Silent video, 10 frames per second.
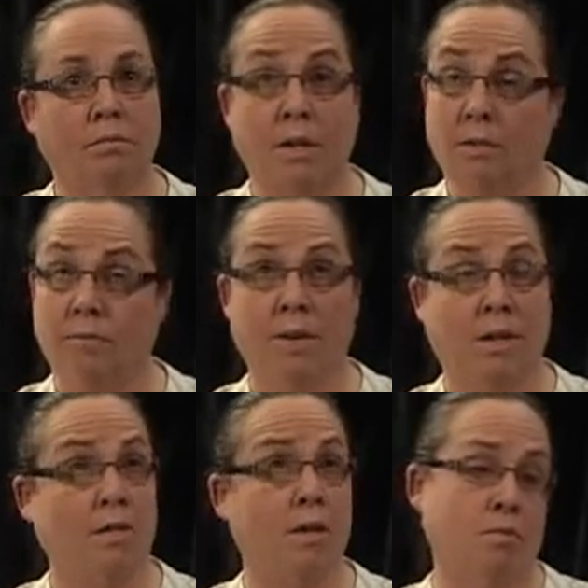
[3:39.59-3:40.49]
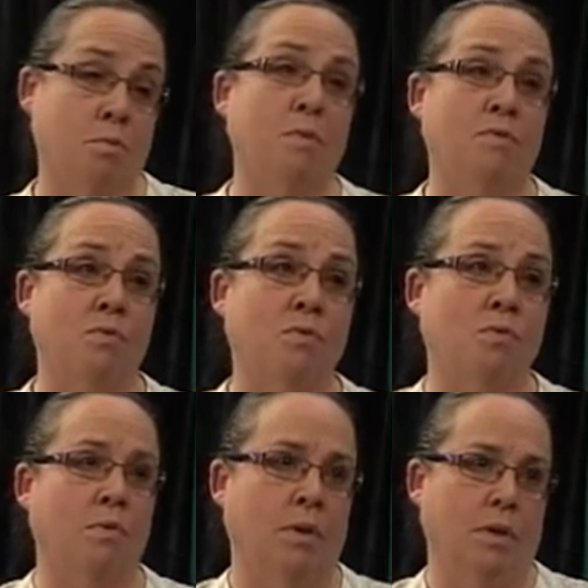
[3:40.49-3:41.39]
in fact I think it was
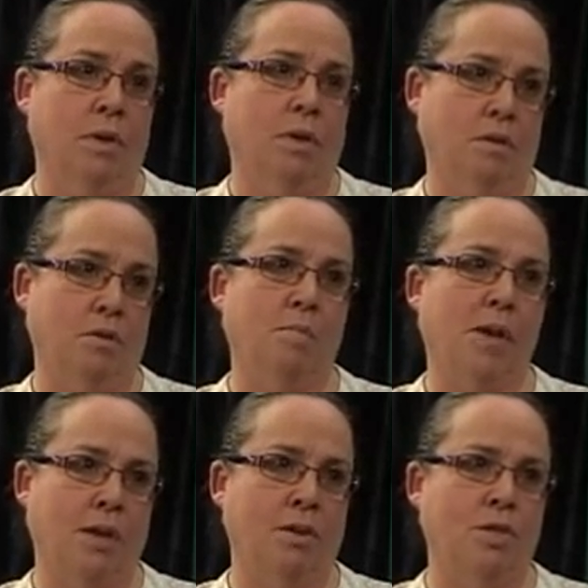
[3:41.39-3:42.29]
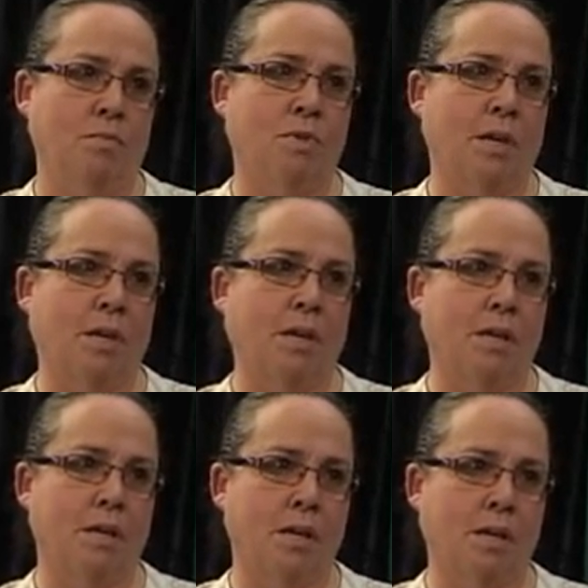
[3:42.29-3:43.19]
before the partnership with
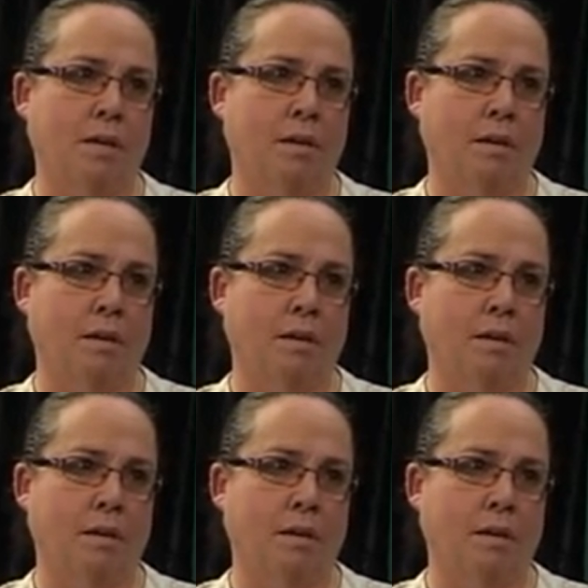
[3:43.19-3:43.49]
Anglicare